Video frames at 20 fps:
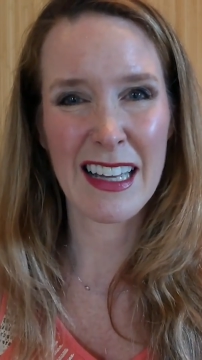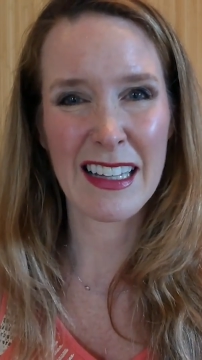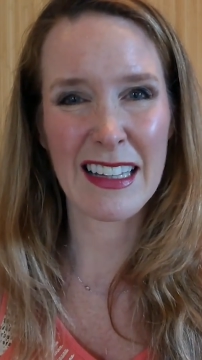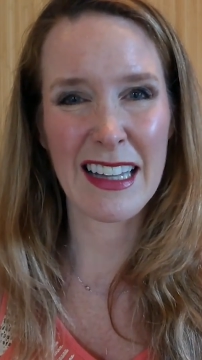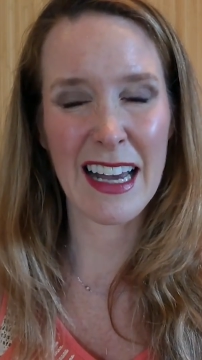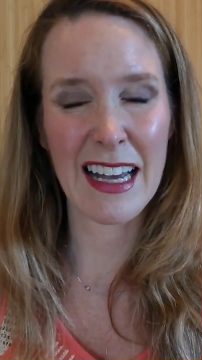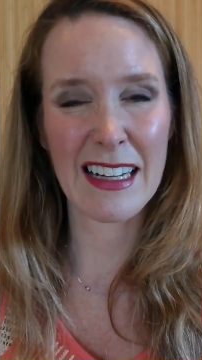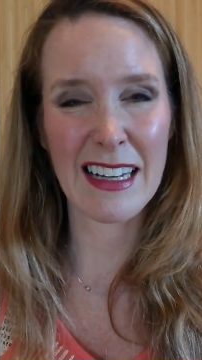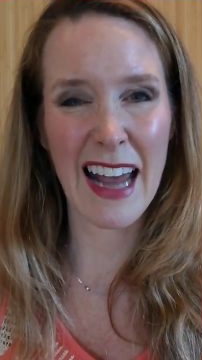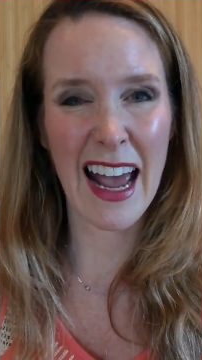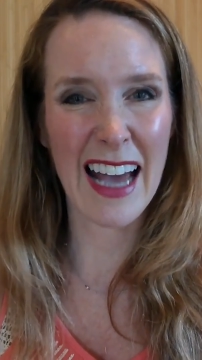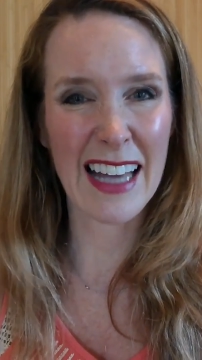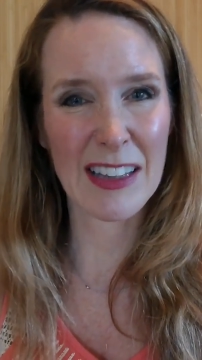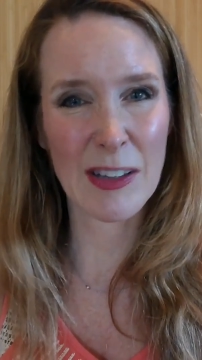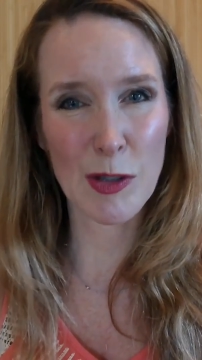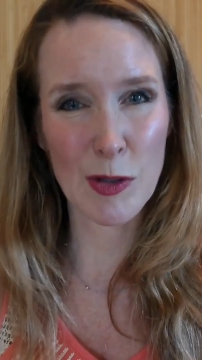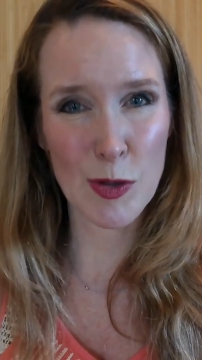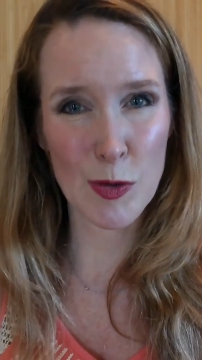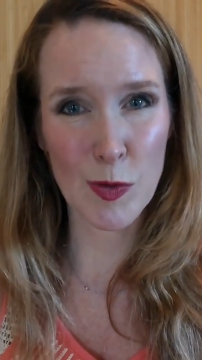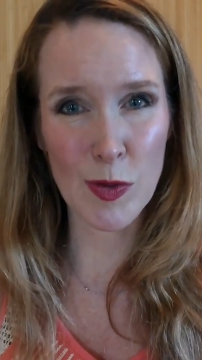that had
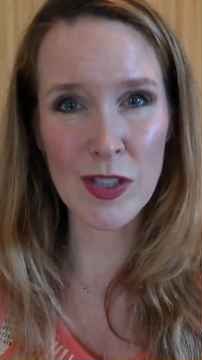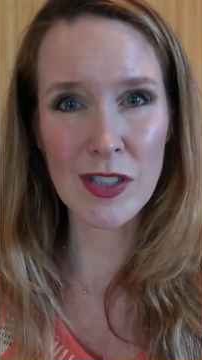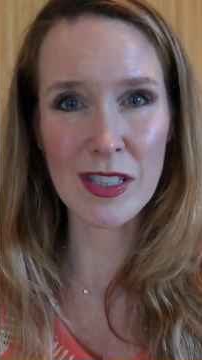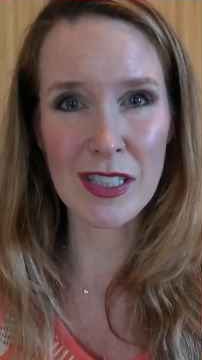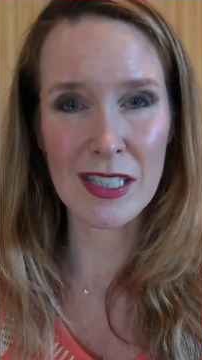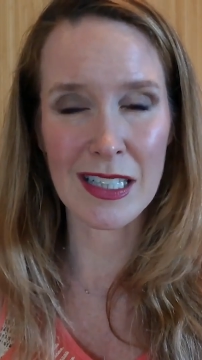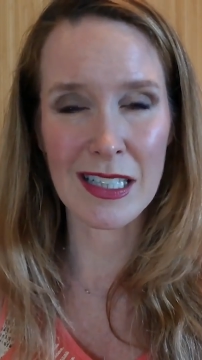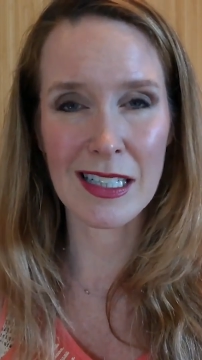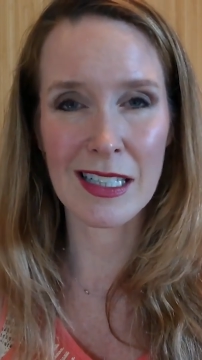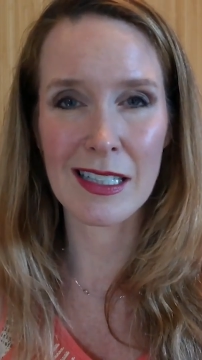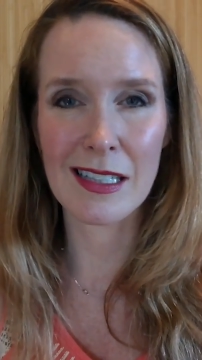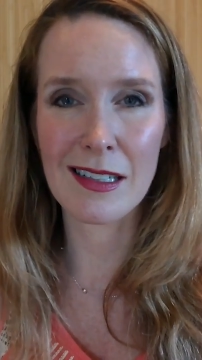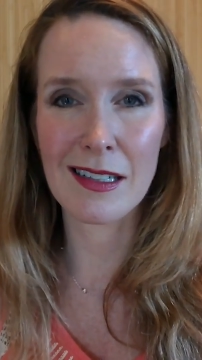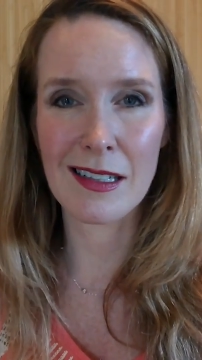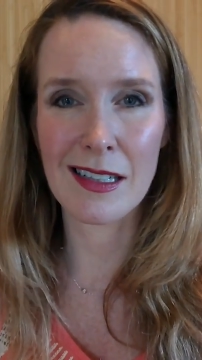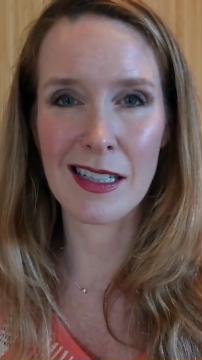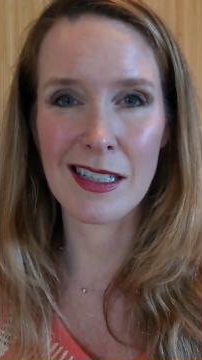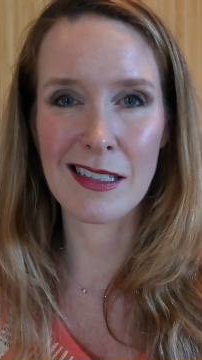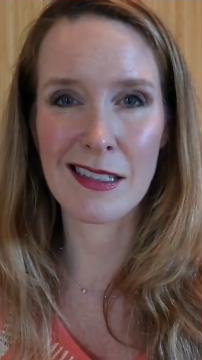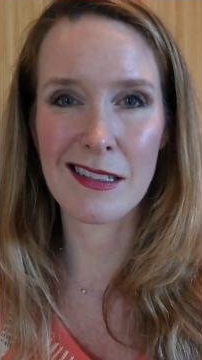those words in it
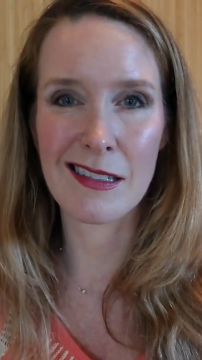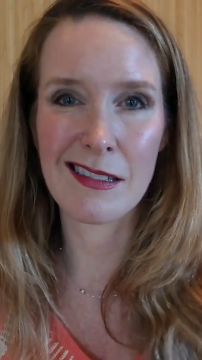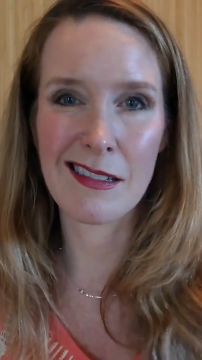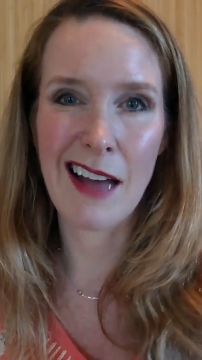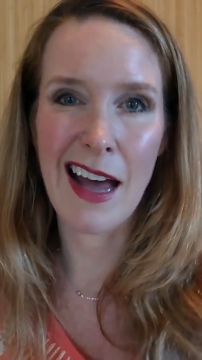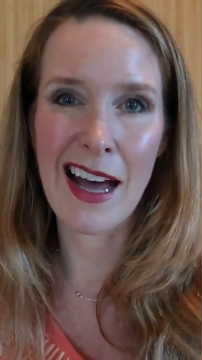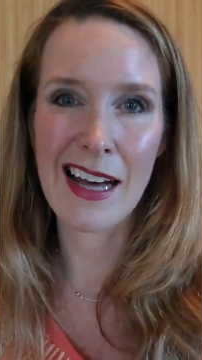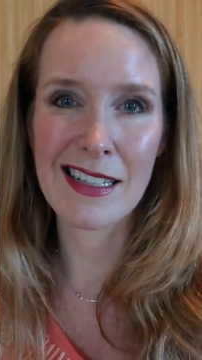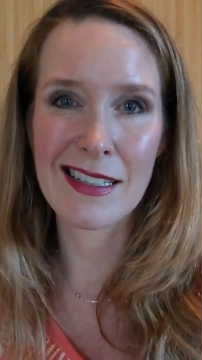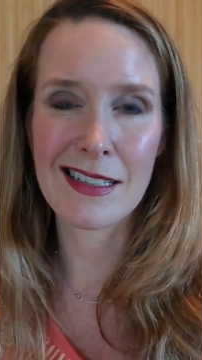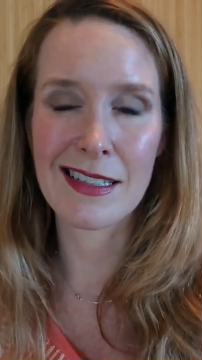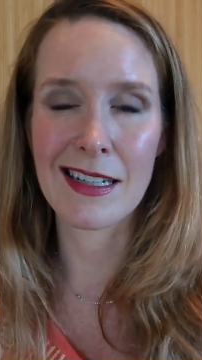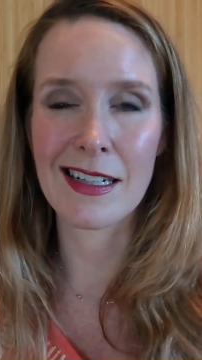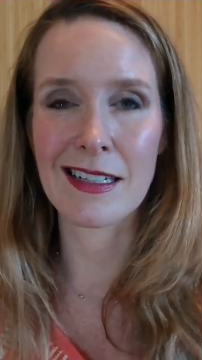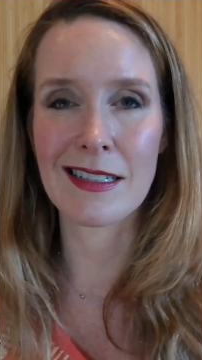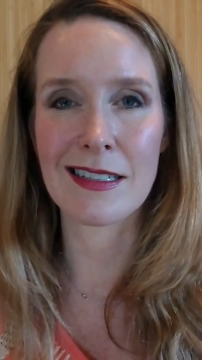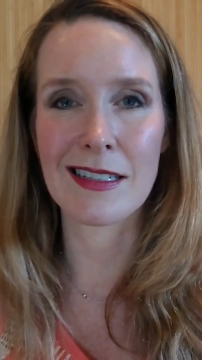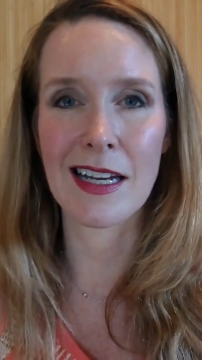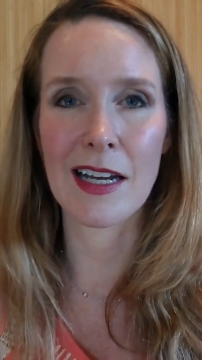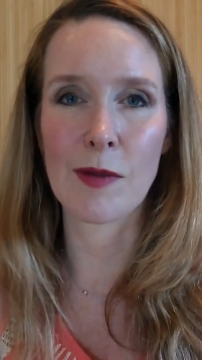and ask
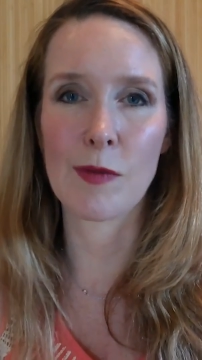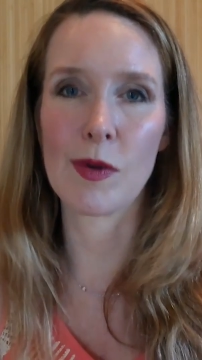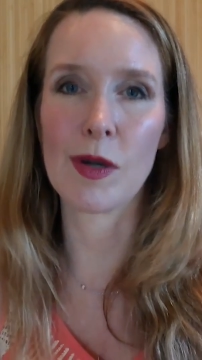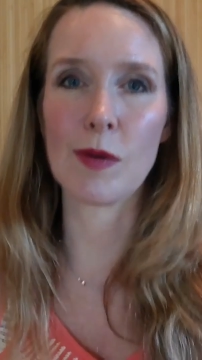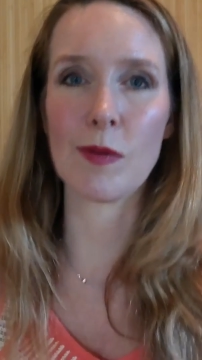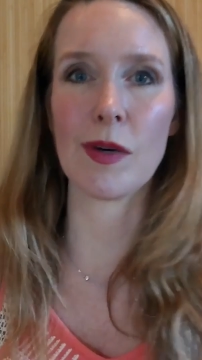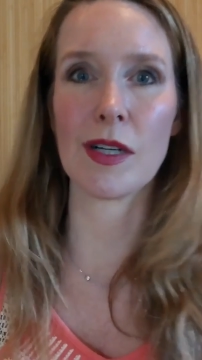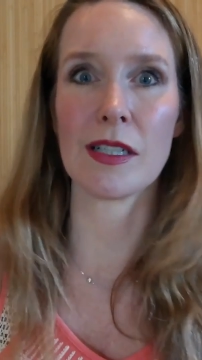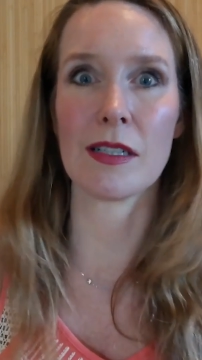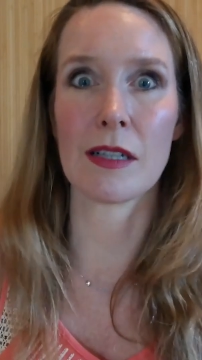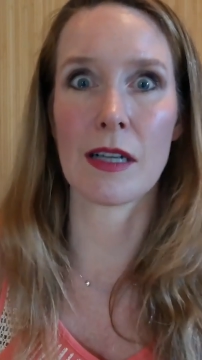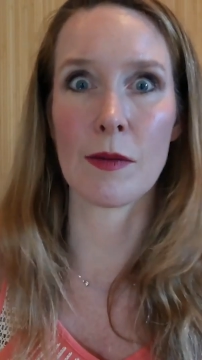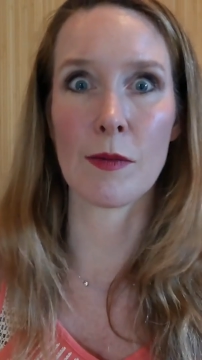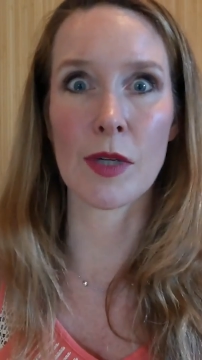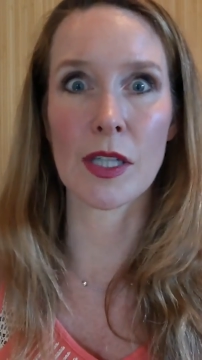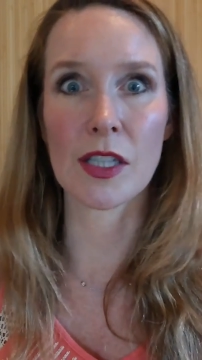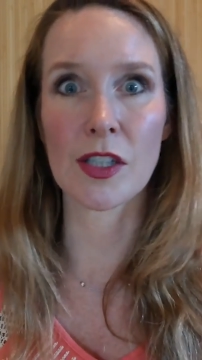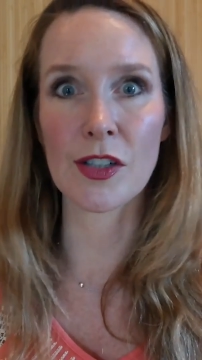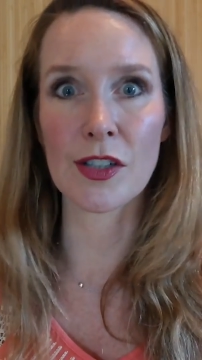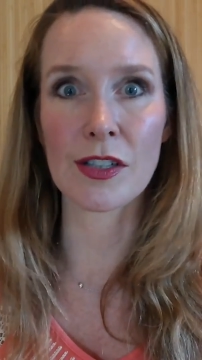things like, well, what can
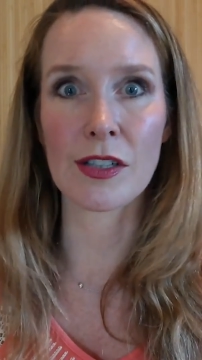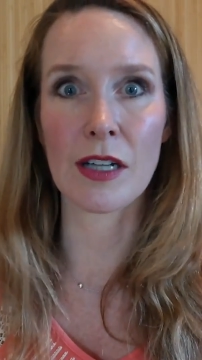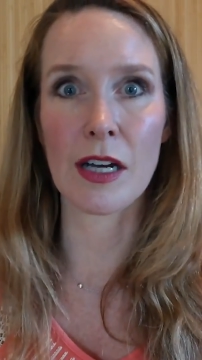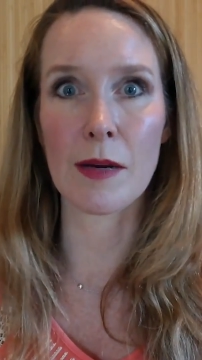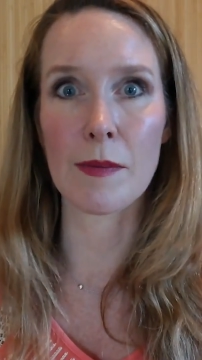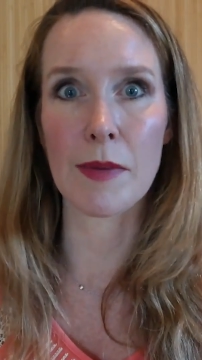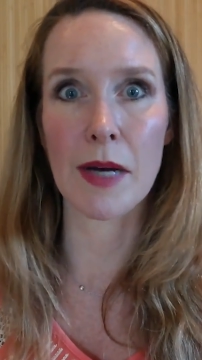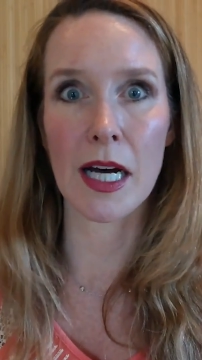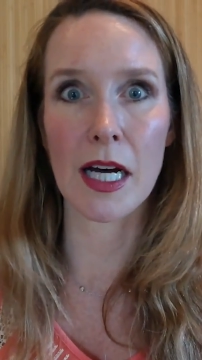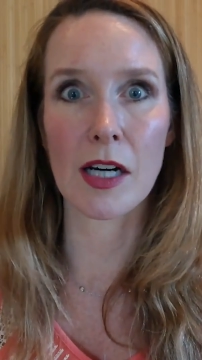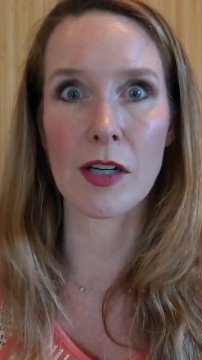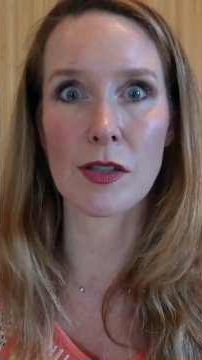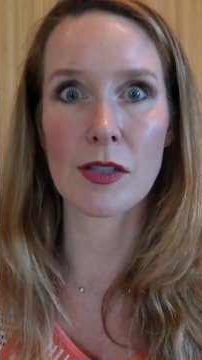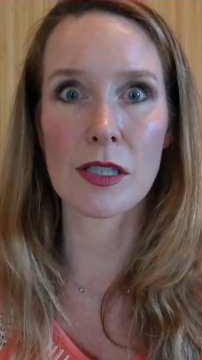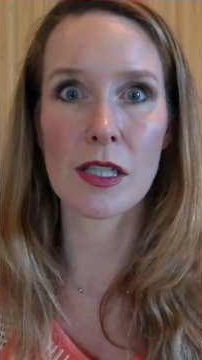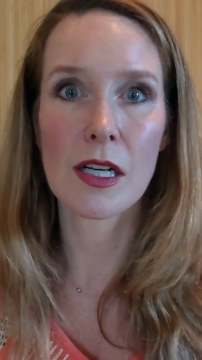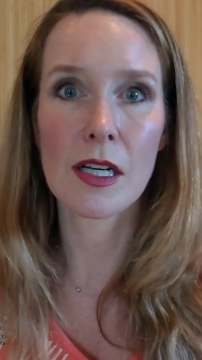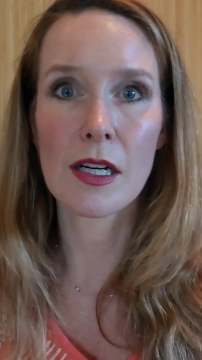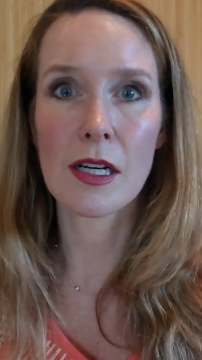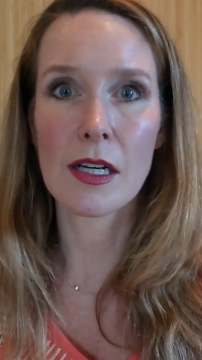we learn about